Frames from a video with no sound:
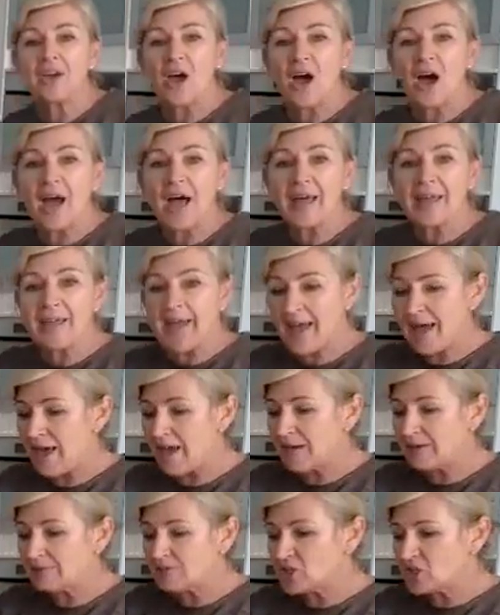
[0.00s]
I
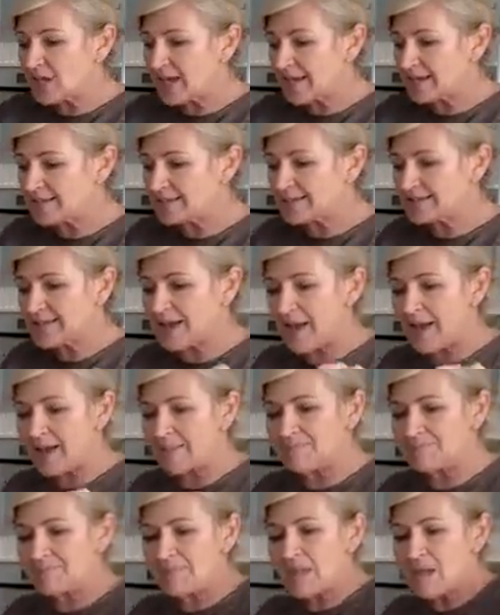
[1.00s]
have just...
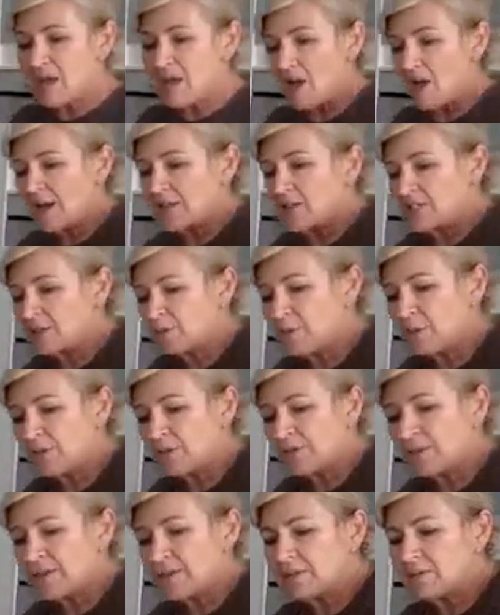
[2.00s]
I just
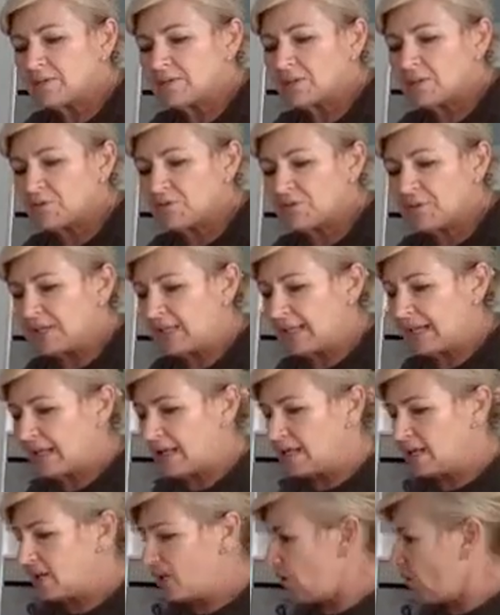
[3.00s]
put the
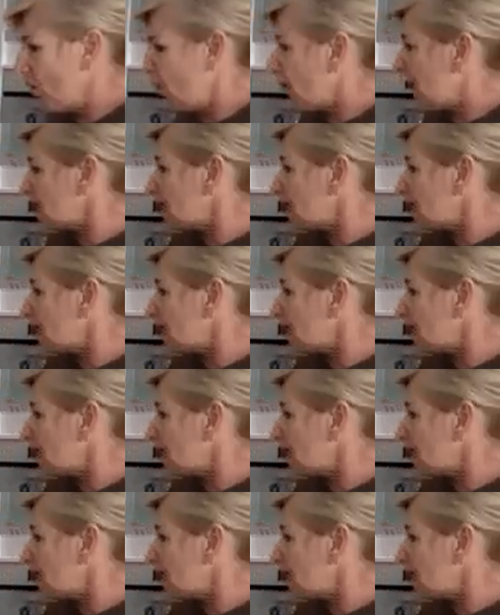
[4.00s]
filling, all right,